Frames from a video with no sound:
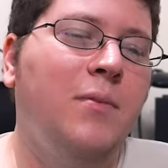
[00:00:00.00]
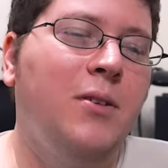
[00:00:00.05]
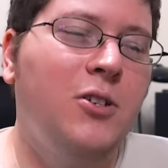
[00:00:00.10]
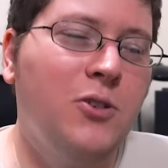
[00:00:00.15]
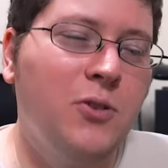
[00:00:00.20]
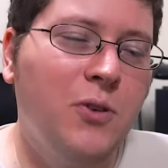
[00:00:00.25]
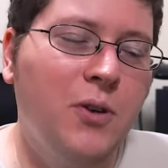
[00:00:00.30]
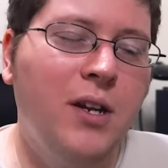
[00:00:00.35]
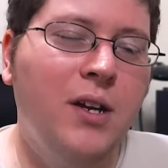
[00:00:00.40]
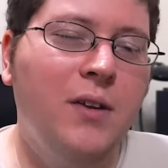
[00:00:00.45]

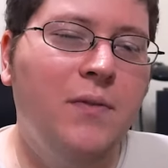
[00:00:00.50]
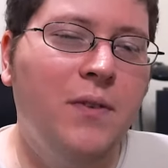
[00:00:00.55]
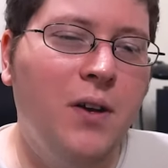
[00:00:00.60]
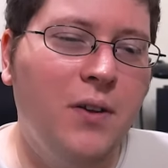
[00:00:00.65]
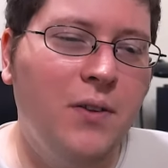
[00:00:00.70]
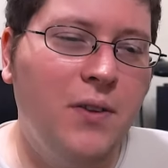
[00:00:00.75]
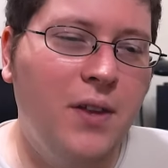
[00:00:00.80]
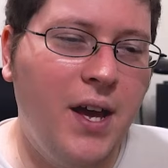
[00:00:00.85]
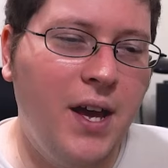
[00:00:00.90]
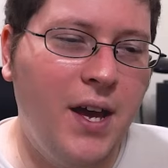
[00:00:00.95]
majority of
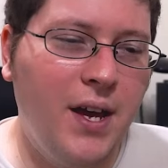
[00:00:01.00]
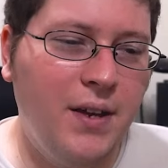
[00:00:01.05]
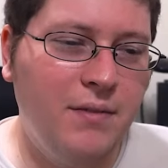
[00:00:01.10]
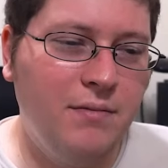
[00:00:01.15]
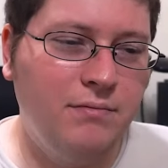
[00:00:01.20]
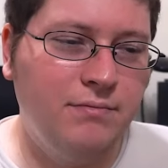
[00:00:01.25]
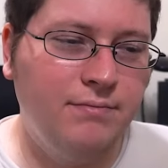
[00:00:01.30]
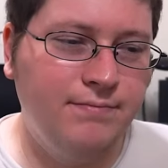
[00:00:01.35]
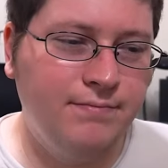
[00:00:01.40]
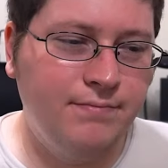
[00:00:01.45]
all
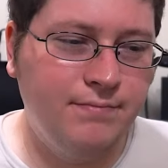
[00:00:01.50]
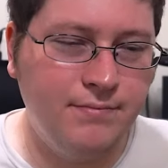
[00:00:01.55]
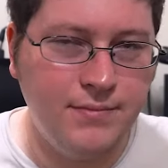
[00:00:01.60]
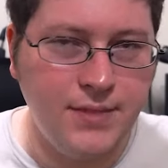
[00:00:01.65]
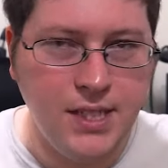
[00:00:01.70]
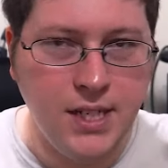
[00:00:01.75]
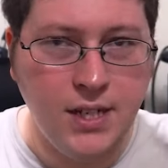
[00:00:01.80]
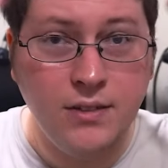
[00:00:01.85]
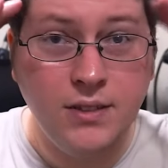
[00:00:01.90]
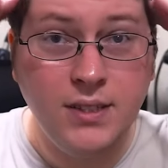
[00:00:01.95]
that,
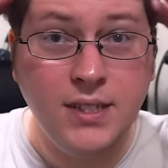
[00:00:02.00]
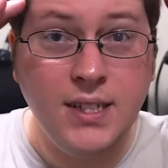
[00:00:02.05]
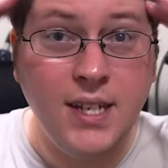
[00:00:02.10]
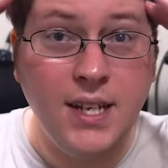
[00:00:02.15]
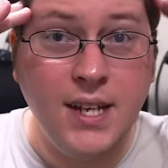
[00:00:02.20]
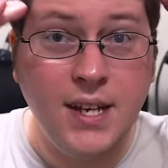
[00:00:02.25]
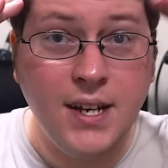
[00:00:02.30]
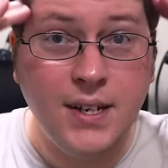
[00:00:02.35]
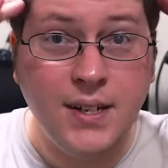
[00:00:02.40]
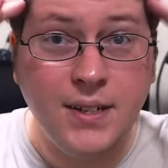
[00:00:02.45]
you know, in
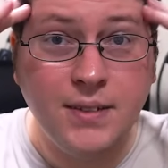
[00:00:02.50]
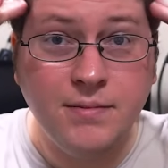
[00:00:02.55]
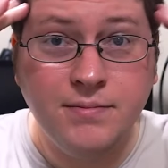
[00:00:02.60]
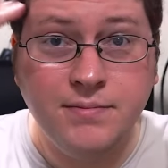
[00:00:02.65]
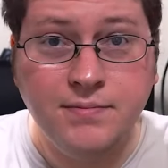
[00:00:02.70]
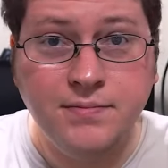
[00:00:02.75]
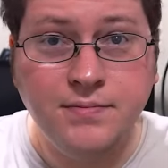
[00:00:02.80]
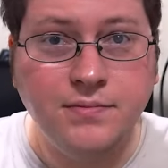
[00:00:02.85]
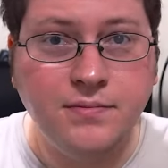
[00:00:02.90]
here